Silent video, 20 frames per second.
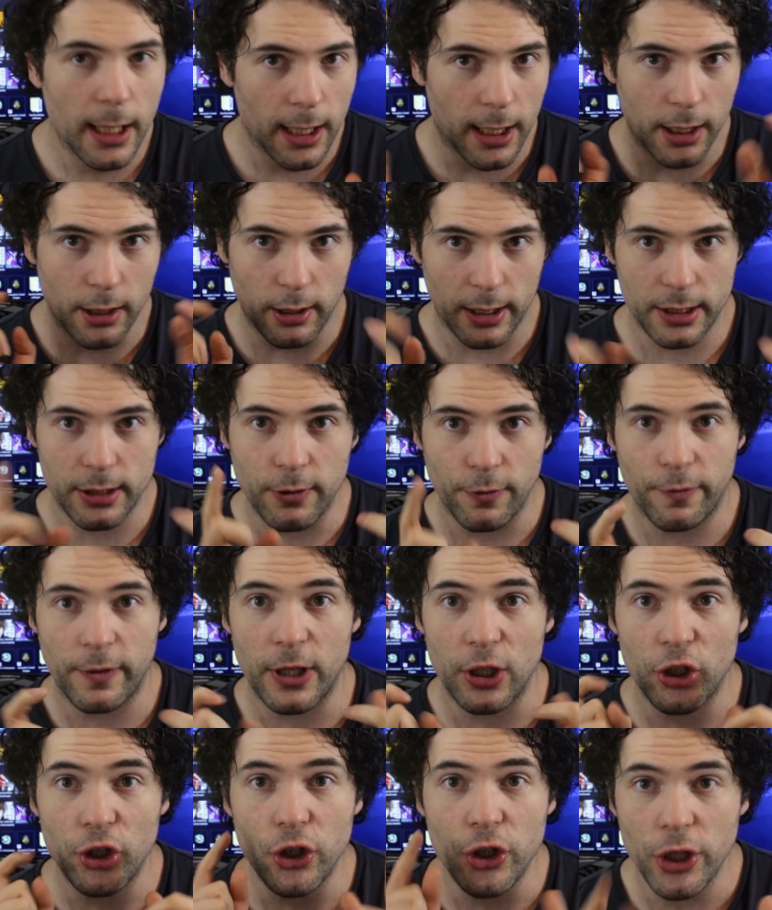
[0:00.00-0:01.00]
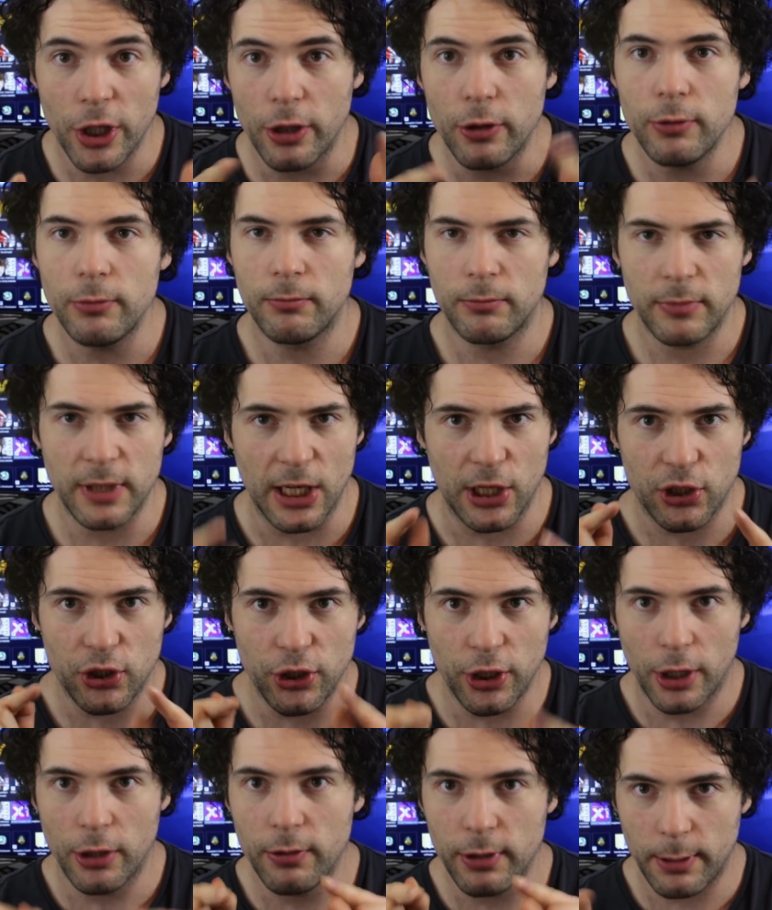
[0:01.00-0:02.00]
I'd like to thank you, yes,
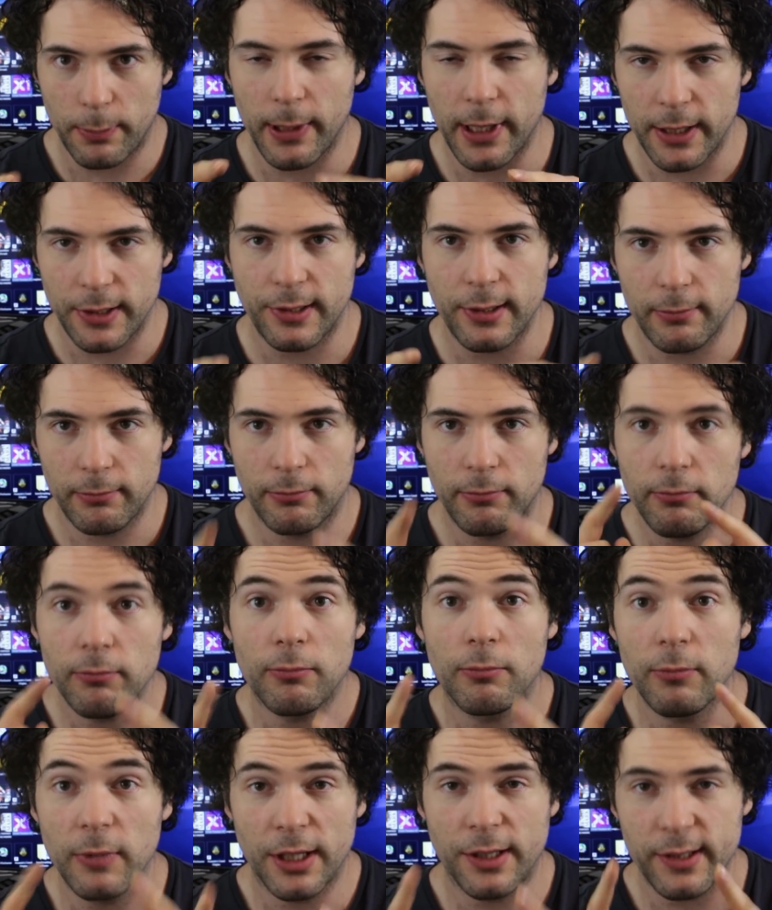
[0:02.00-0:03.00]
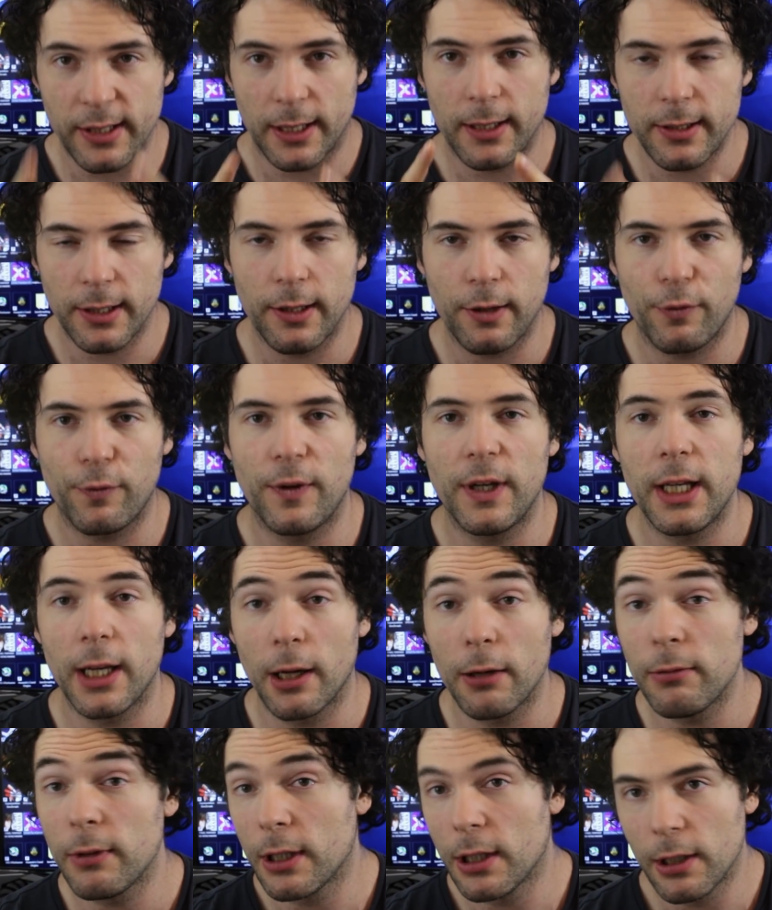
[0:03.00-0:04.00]
you, the person listening to this
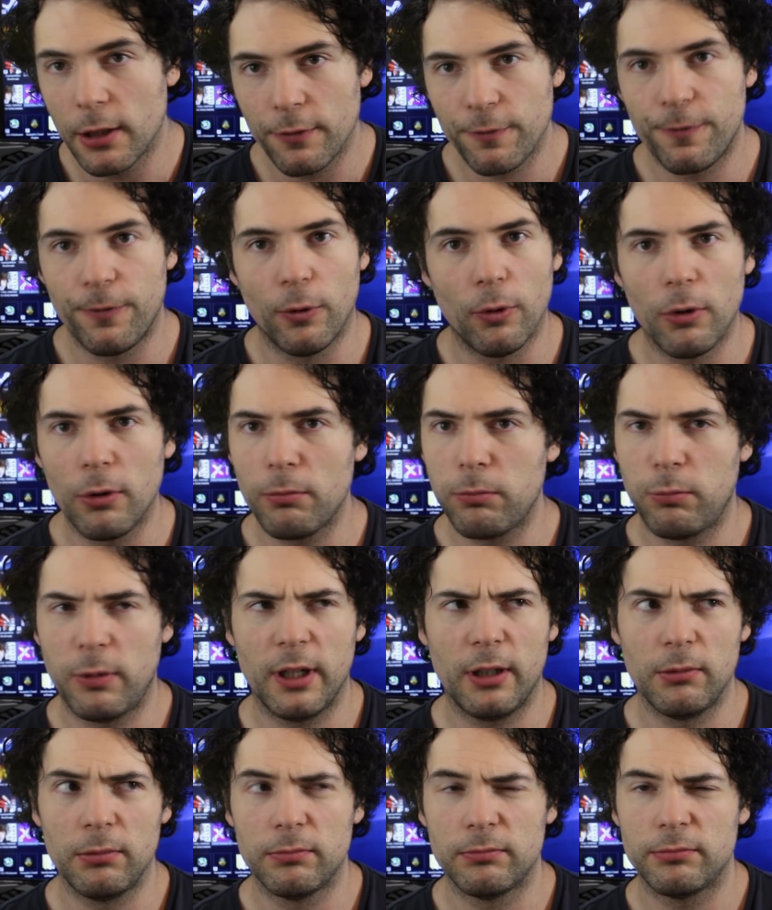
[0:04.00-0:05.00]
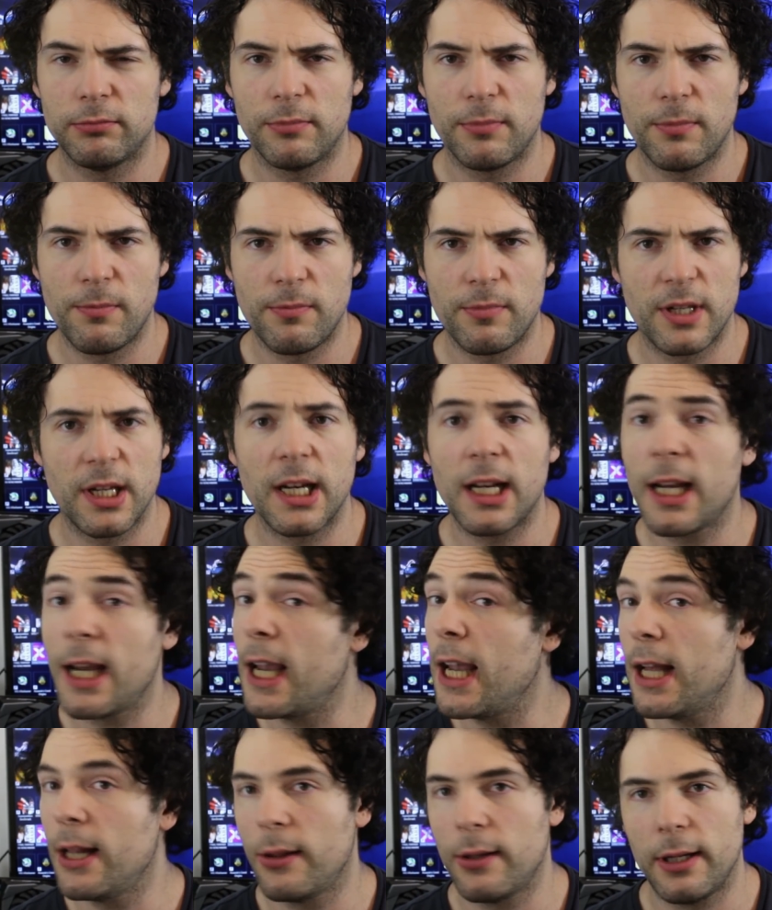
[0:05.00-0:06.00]
video, for, well, sitting
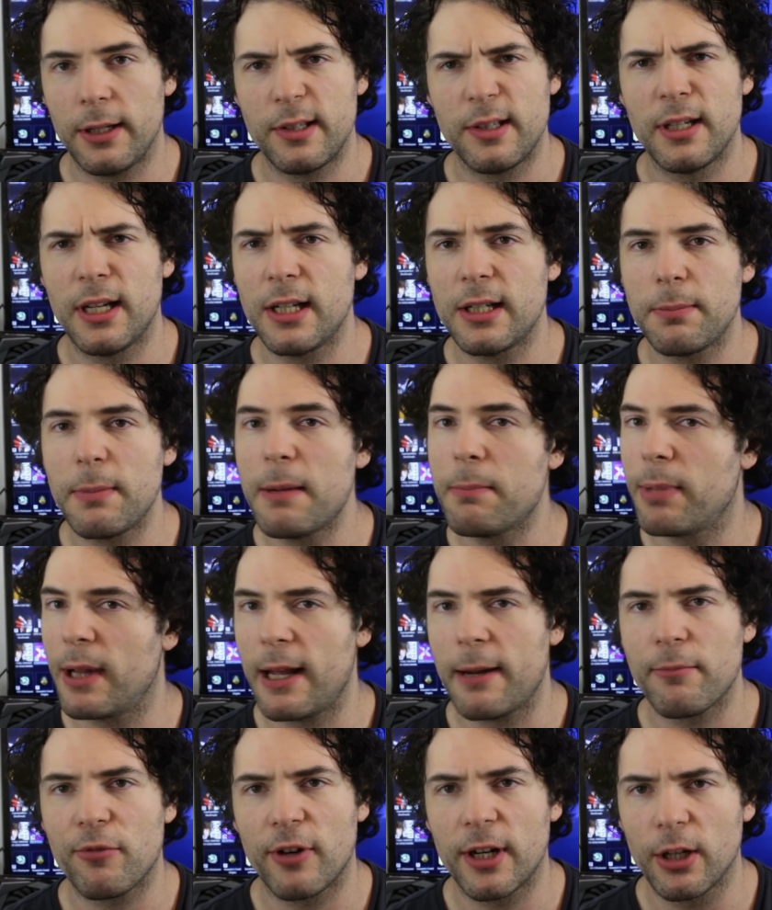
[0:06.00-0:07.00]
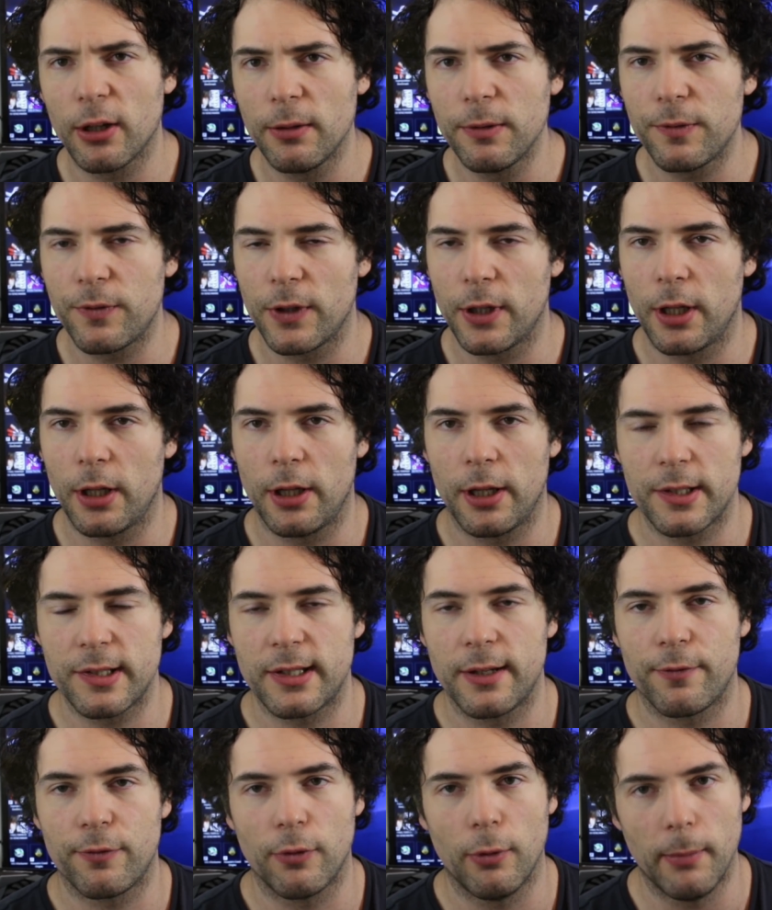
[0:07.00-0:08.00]
here listening to me blabbering on for the last
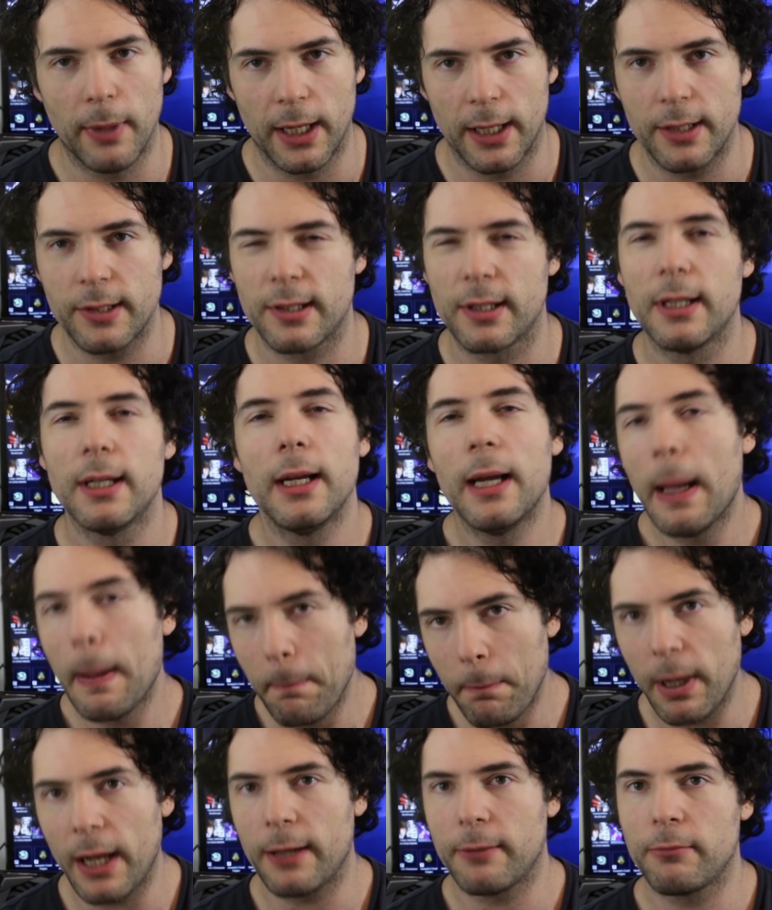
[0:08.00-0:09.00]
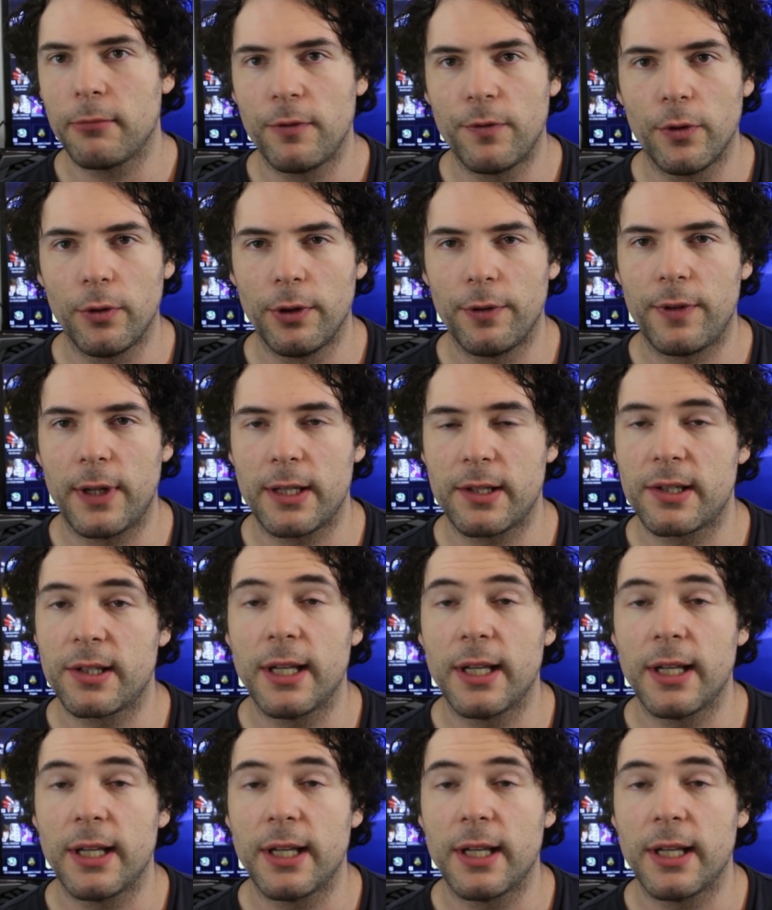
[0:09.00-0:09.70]
several minutes. But with all of that